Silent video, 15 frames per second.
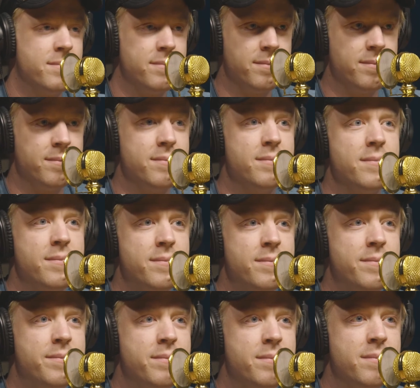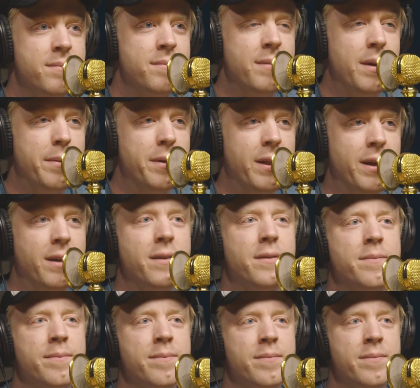Mm-hmm. Maybe like
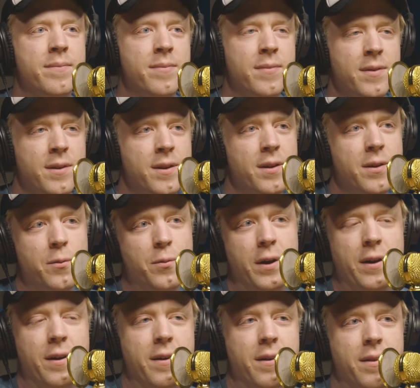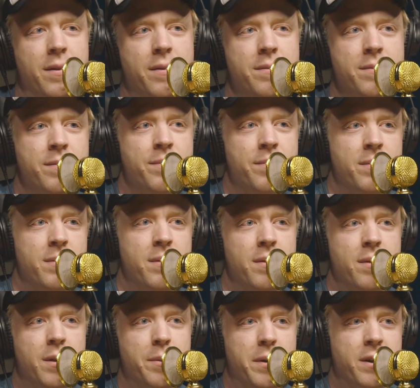when
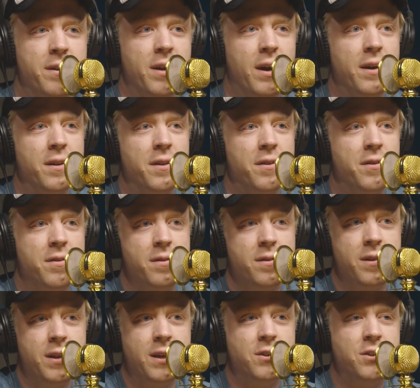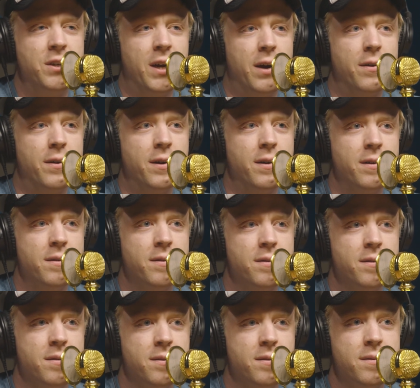the McDonald's lead shower
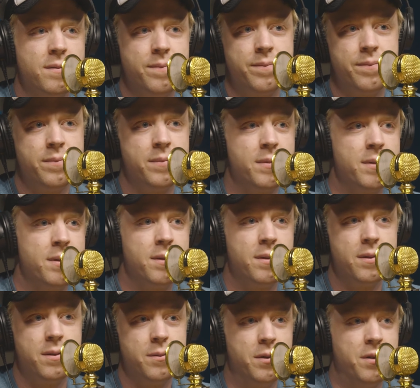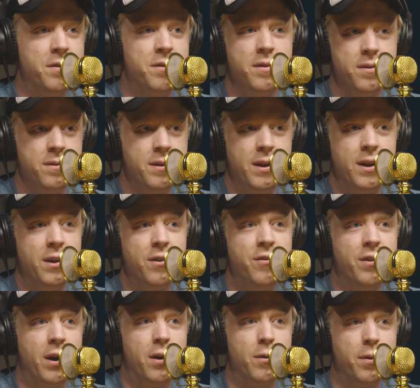was in his
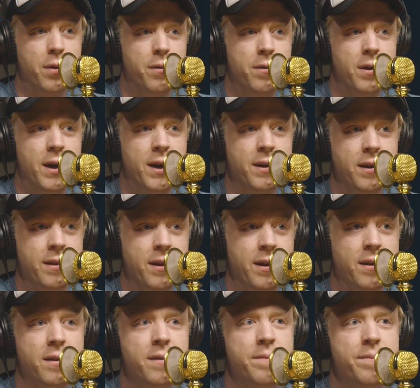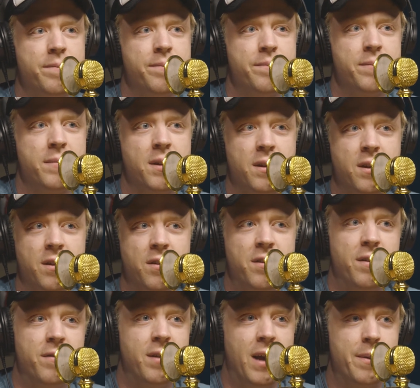shower with a rock and like
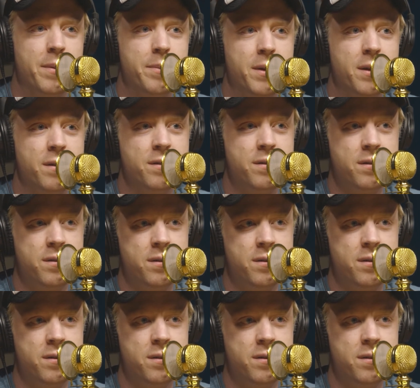conceived Happy Meals.